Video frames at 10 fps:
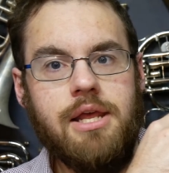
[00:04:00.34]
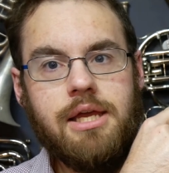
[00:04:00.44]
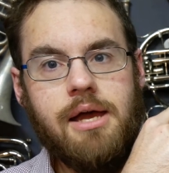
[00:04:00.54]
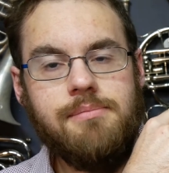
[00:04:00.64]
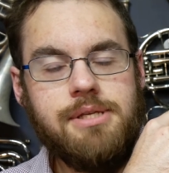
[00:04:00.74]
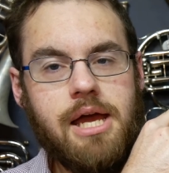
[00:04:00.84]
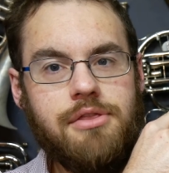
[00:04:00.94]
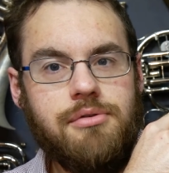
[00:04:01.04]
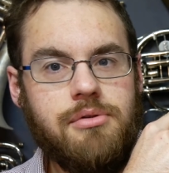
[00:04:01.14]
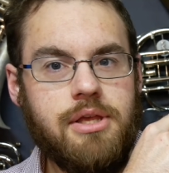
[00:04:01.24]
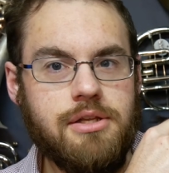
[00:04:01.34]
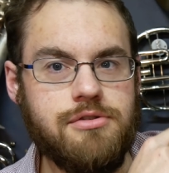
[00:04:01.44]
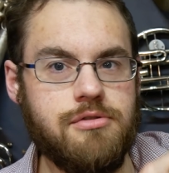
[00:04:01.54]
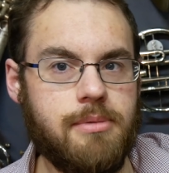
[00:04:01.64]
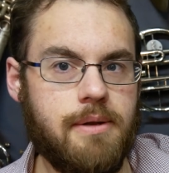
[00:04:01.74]
it comes out through the
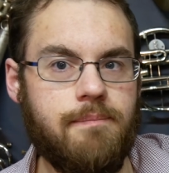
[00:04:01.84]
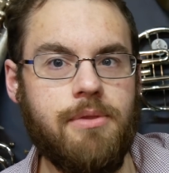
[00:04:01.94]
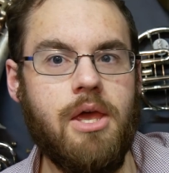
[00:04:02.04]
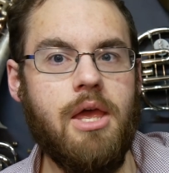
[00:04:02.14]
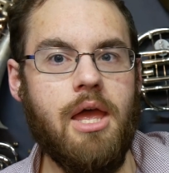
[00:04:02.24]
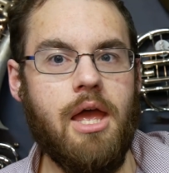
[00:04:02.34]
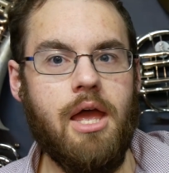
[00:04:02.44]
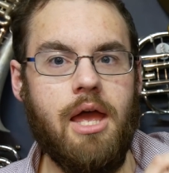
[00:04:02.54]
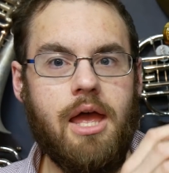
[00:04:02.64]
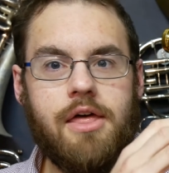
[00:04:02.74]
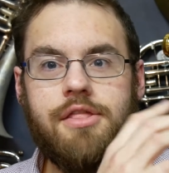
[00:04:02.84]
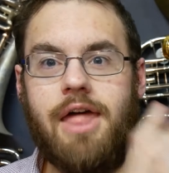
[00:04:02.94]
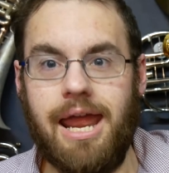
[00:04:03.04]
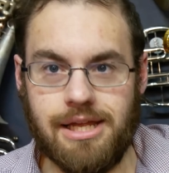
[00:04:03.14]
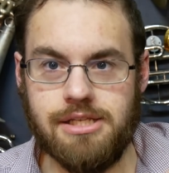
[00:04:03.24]
instrument.
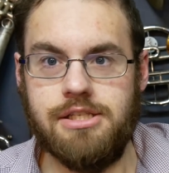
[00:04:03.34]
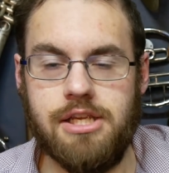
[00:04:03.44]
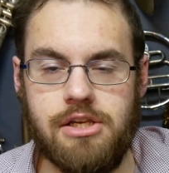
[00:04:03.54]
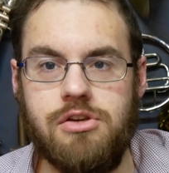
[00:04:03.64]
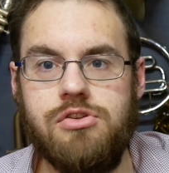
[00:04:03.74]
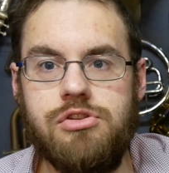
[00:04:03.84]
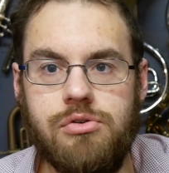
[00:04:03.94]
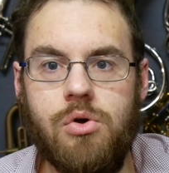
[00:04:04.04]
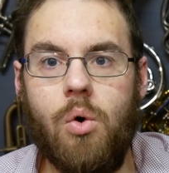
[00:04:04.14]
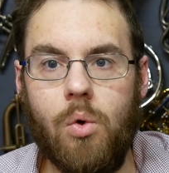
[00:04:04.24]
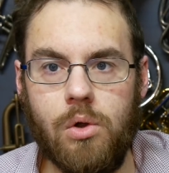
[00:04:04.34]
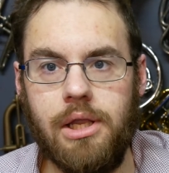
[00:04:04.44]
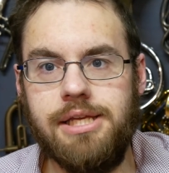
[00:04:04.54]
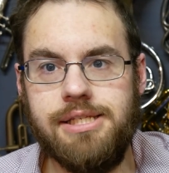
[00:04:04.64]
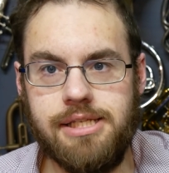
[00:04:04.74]
That continues through
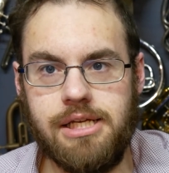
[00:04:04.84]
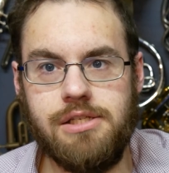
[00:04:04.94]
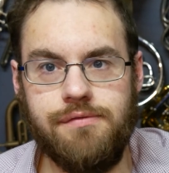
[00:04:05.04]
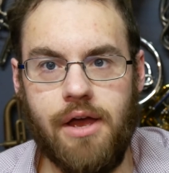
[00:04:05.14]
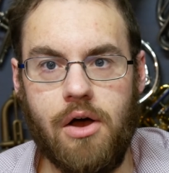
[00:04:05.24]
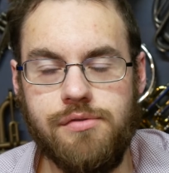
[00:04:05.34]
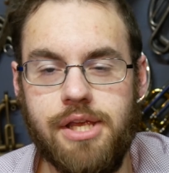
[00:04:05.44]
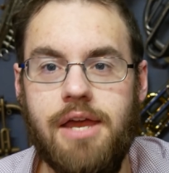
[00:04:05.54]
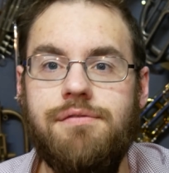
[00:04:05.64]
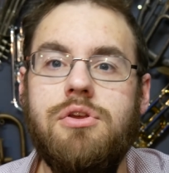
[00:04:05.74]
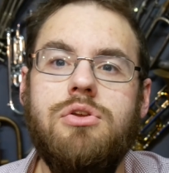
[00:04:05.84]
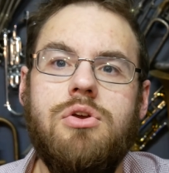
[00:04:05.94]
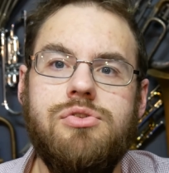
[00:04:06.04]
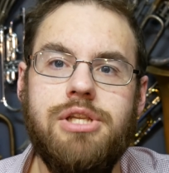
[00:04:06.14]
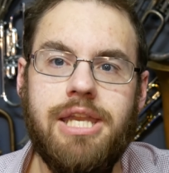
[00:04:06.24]
all 6 valves. If you
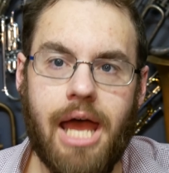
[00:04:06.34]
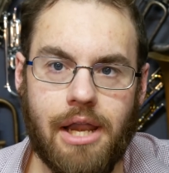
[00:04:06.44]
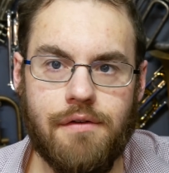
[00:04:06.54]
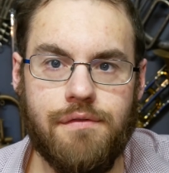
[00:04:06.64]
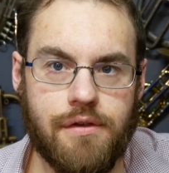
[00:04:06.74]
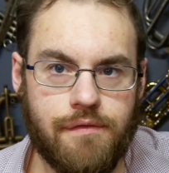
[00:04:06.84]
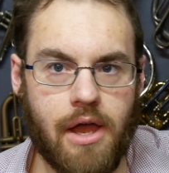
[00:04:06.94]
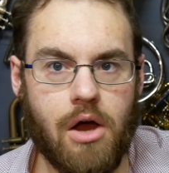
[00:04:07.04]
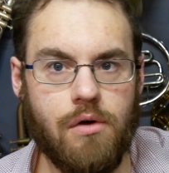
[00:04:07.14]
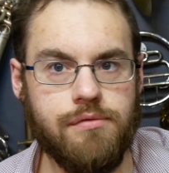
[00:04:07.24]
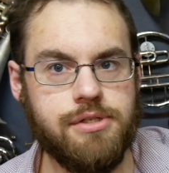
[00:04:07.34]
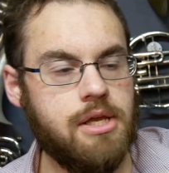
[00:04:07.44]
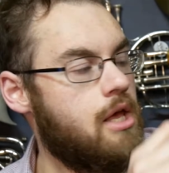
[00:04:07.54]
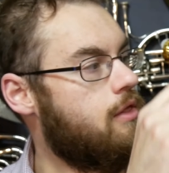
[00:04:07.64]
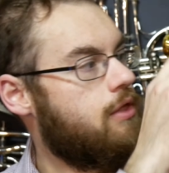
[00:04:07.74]
use none of the valves,
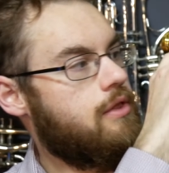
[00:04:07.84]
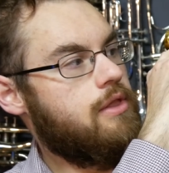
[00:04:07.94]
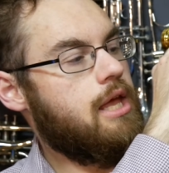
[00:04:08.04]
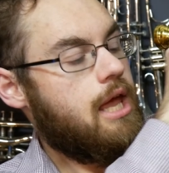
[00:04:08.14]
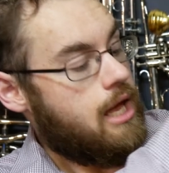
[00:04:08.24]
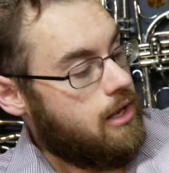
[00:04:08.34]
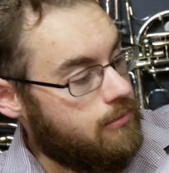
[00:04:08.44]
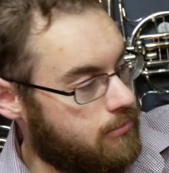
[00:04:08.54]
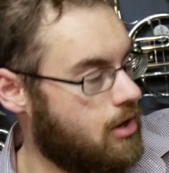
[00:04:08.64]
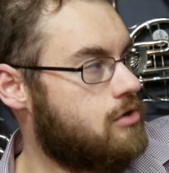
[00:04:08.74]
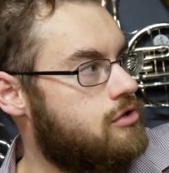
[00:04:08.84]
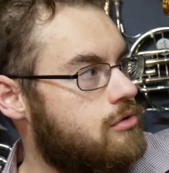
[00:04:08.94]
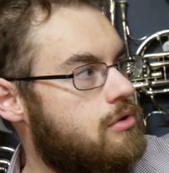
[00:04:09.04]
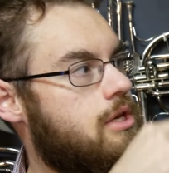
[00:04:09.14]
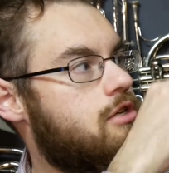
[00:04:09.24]
then the air goes
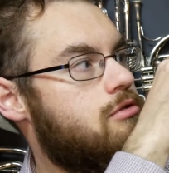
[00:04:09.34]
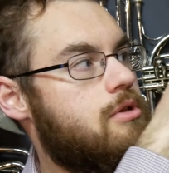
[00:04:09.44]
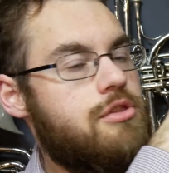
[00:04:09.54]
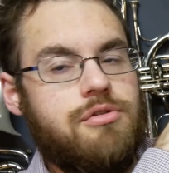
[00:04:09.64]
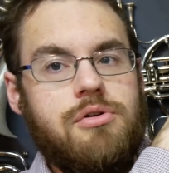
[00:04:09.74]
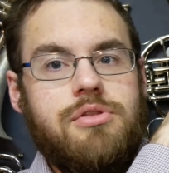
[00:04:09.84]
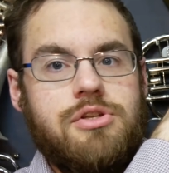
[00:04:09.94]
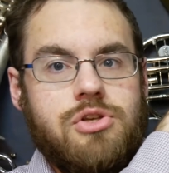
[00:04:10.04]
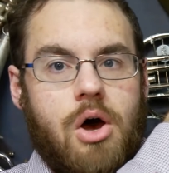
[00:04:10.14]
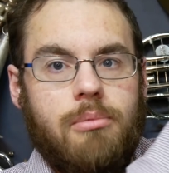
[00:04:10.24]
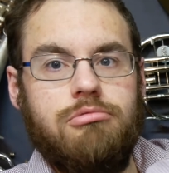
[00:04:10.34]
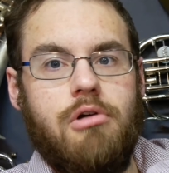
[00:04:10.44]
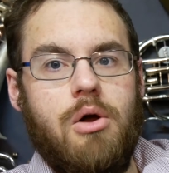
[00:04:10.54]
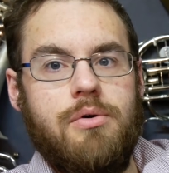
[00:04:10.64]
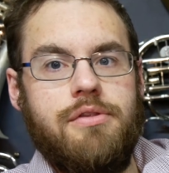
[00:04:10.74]
through the instrument, through the top
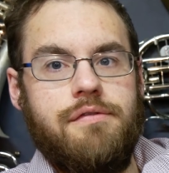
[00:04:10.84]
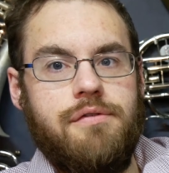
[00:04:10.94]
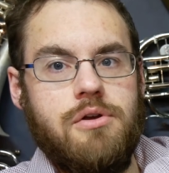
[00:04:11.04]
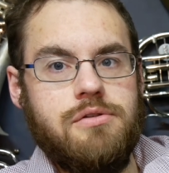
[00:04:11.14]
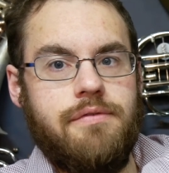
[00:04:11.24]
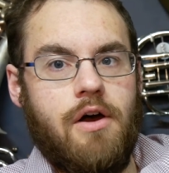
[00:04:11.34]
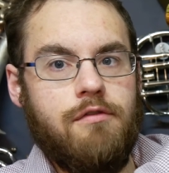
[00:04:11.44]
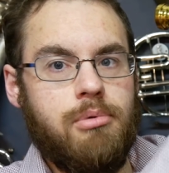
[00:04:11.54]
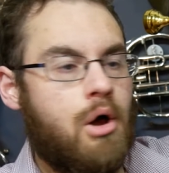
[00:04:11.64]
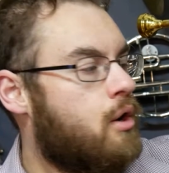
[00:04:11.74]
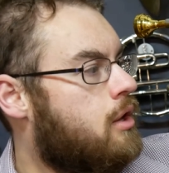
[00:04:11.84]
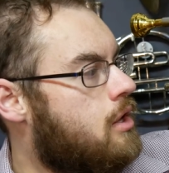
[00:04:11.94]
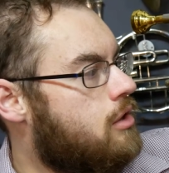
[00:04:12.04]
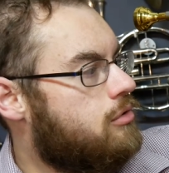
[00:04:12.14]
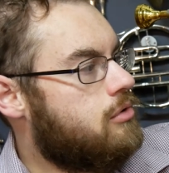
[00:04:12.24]
row of the first valve block,
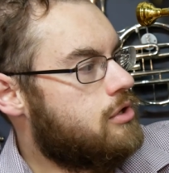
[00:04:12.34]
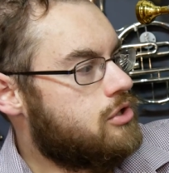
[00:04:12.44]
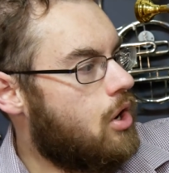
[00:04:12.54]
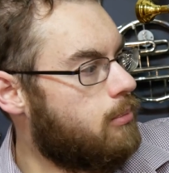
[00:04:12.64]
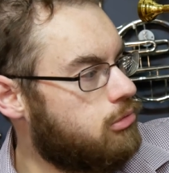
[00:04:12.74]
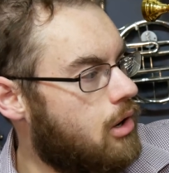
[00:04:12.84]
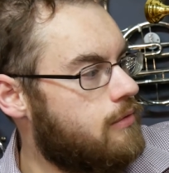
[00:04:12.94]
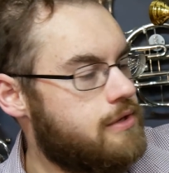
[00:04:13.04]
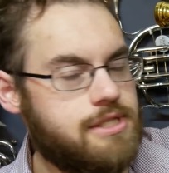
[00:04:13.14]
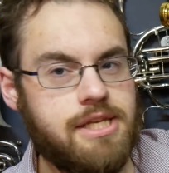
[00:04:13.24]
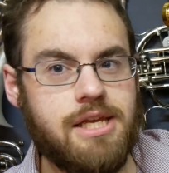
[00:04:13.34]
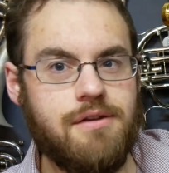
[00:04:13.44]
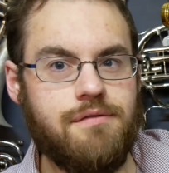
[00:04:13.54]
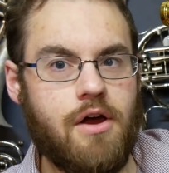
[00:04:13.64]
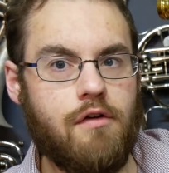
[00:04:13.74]
through the top row of the
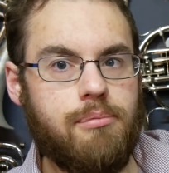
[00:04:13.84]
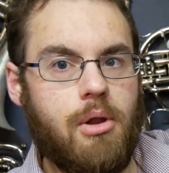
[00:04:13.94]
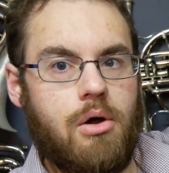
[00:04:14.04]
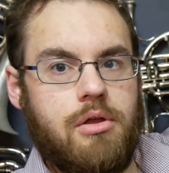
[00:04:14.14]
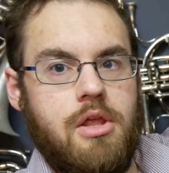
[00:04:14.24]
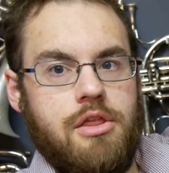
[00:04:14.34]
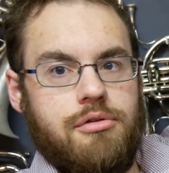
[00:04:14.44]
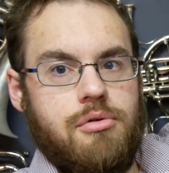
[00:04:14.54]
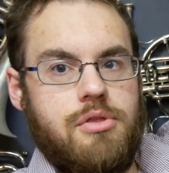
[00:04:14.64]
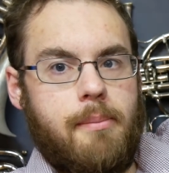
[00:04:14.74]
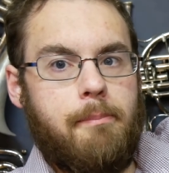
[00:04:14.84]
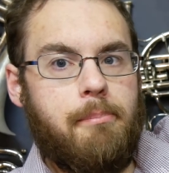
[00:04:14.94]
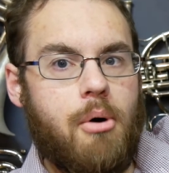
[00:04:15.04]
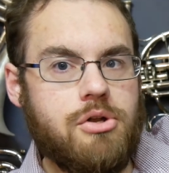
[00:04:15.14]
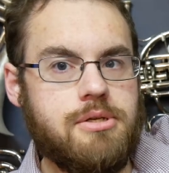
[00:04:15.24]
second valve block, through the
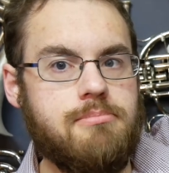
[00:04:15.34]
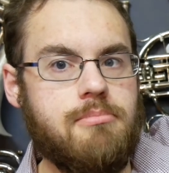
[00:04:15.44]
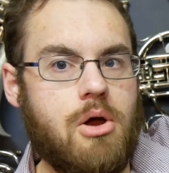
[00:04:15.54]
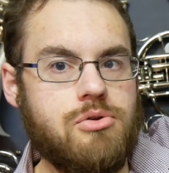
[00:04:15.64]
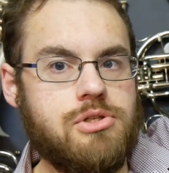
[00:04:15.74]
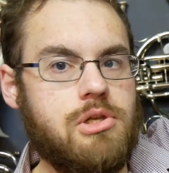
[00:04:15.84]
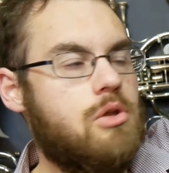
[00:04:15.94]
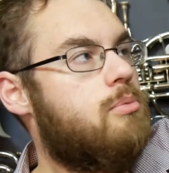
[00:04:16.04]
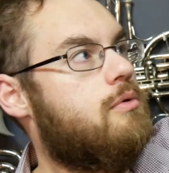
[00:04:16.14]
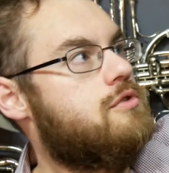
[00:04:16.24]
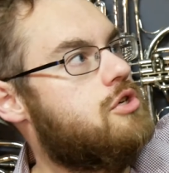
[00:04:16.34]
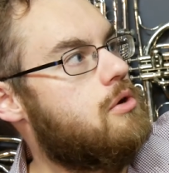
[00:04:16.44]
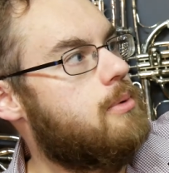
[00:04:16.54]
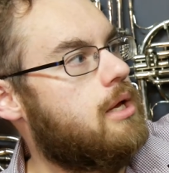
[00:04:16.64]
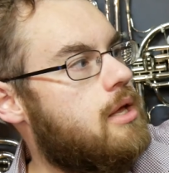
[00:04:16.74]
bottommost loop of
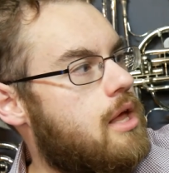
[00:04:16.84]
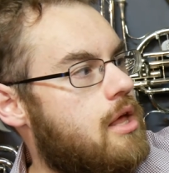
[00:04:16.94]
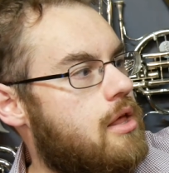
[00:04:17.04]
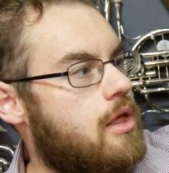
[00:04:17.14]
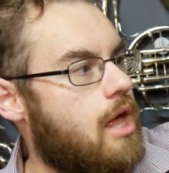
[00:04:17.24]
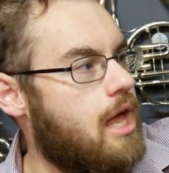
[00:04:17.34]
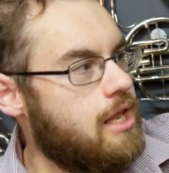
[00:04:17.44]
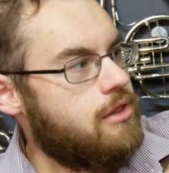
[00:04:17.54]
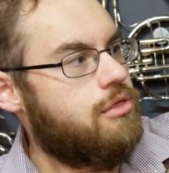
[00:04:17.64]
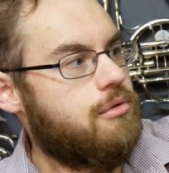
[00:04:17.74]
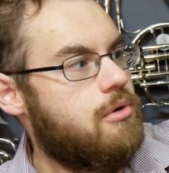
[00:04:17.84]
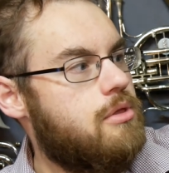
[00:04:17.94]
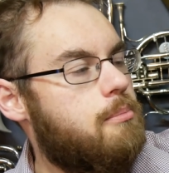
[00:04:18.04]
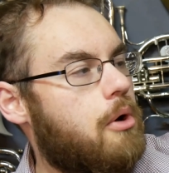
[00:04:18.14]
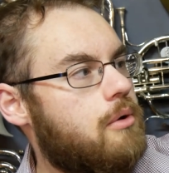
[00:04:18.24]
tubing, in through
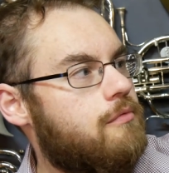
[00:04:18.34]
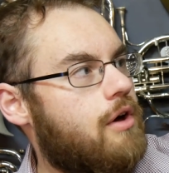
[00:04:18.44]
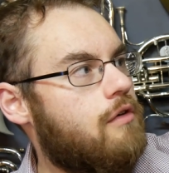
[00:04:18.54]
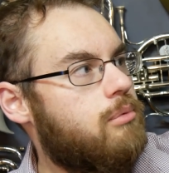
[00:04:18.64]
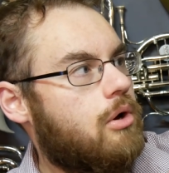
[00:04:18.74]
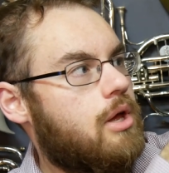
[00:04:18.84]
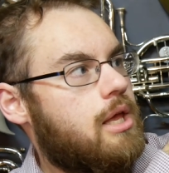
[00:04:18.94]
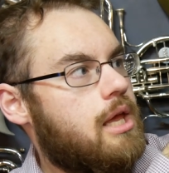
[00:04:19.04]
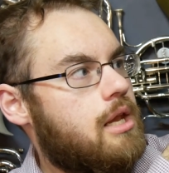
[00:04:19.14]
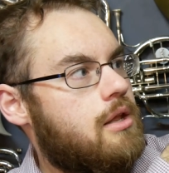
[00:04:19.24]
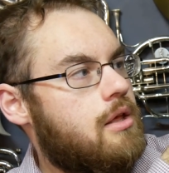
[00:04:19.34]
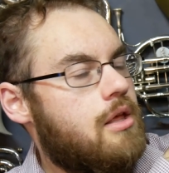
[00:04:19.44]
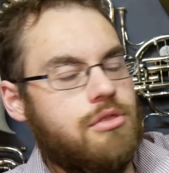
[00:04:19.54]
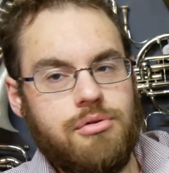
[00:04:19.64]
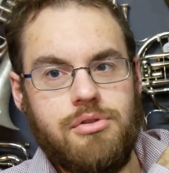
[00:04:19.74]
the bottom valve block again,
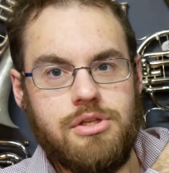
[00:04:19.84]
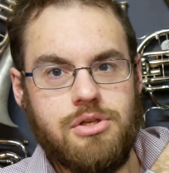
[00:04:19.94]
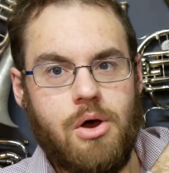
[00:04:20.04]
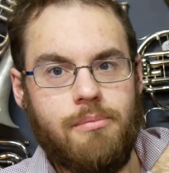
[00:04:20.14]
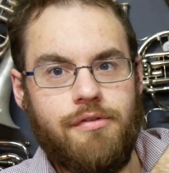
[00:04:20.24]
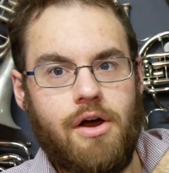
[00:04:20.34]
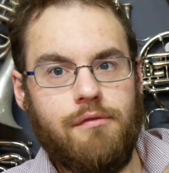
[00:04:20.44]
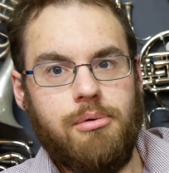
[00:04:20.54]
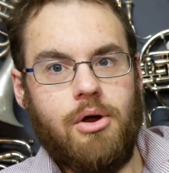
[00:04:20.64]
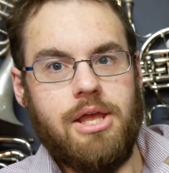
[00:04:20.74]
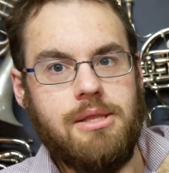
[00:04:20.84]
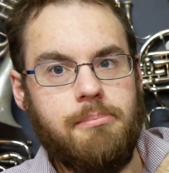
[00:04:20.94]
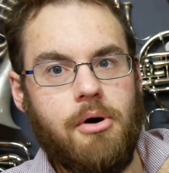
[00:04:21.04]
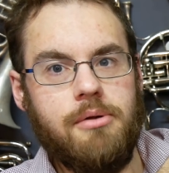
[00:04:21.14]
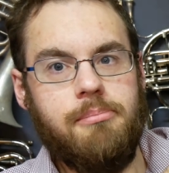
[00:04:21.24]
through the top valve block at the
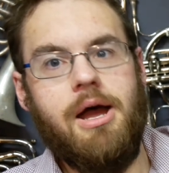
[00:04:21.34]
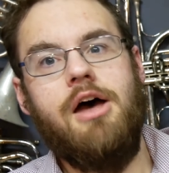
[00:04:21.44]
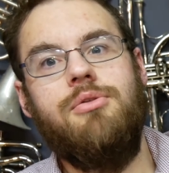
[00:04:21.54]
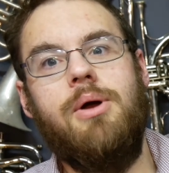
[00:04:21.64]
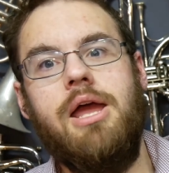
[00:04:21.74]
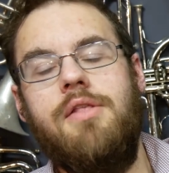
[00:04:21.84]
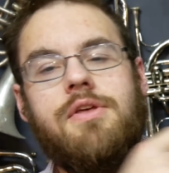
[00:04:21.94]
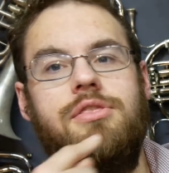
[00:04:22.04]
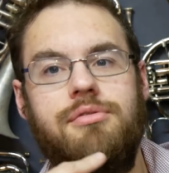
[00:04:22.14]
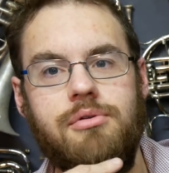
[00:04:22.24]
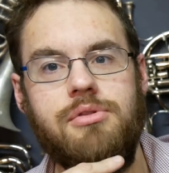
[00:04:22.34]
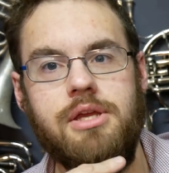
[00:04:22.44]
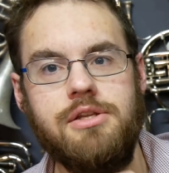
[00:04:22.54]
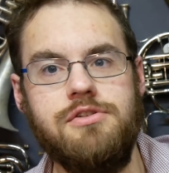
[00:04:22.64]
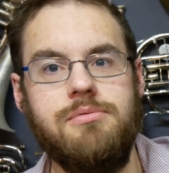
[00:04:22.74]
bottom pathway, and then through
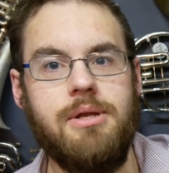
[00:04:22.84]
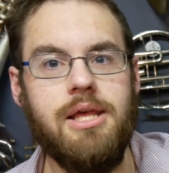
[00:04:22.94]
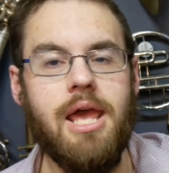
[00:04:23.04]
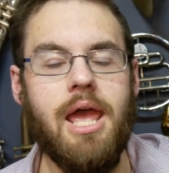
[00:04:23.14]
the instrument.